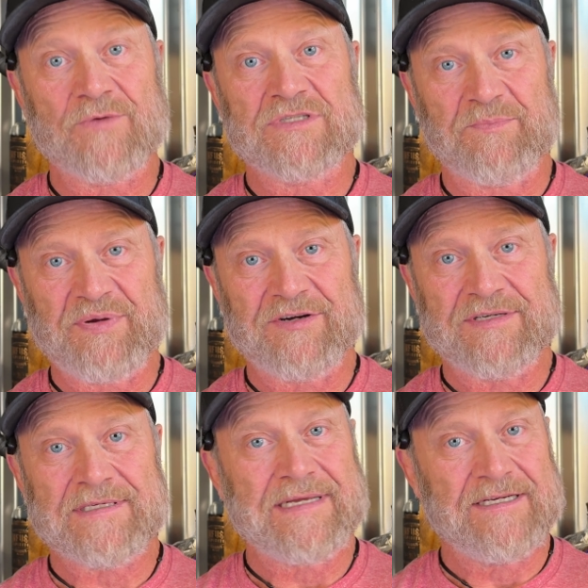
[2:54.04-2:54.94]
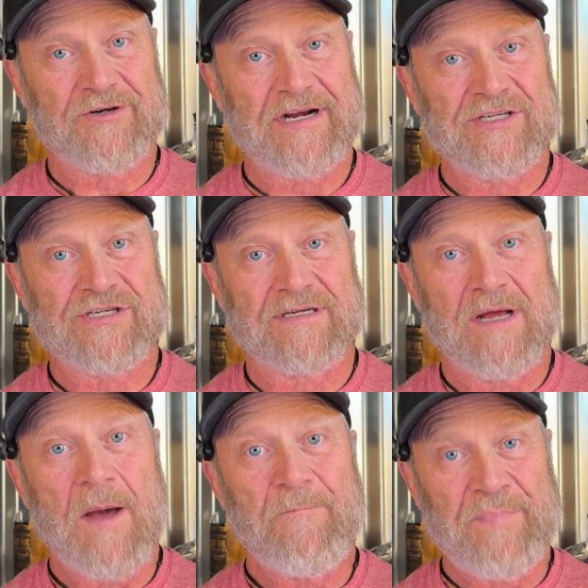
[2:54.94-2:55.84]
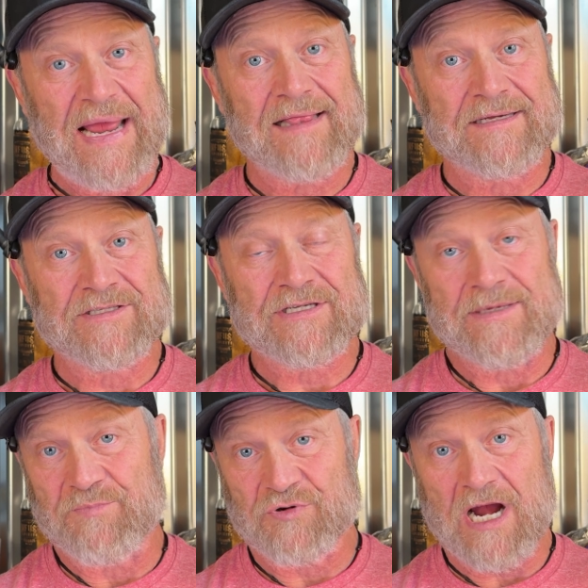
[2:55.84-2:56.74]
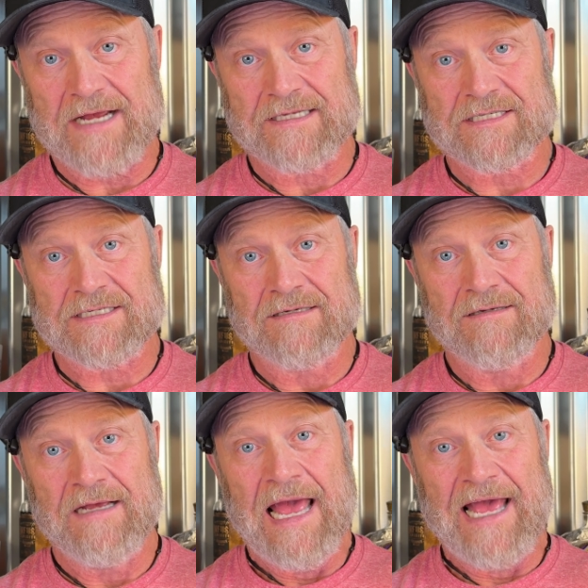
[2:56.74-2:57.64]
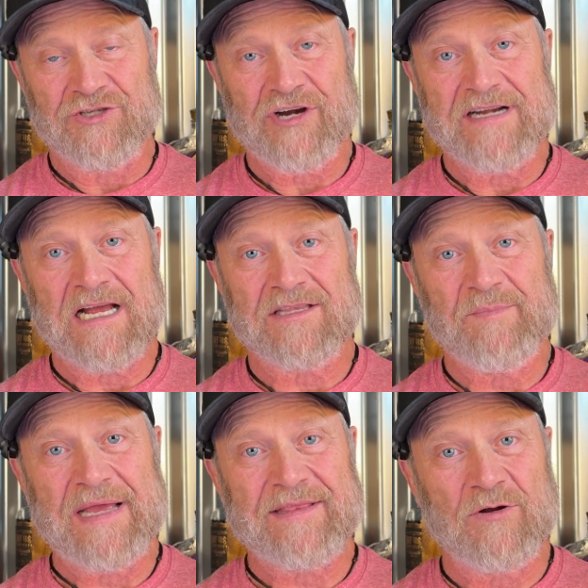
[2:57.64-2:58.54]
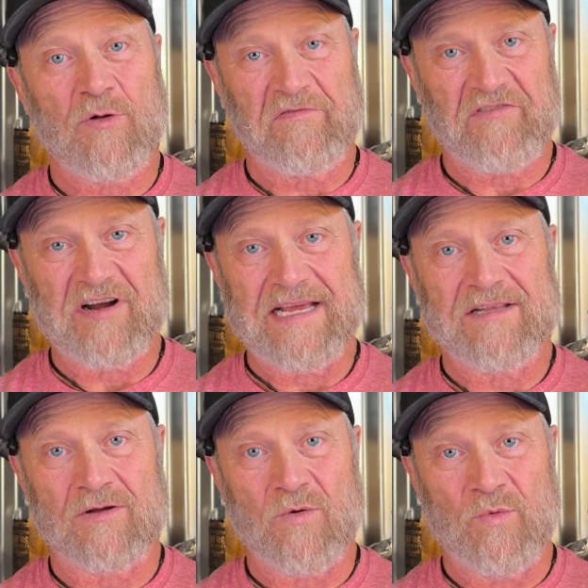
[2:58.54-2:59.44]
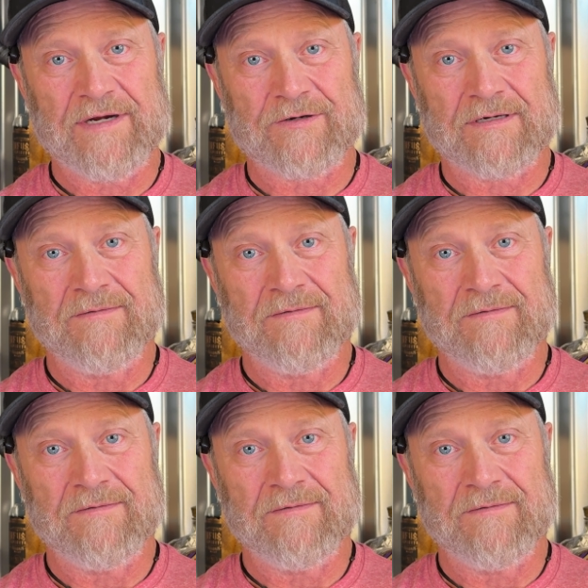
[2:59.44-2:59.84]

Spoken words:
was appearance, integration, balance, and price, and trying not to make that whole front end look weird.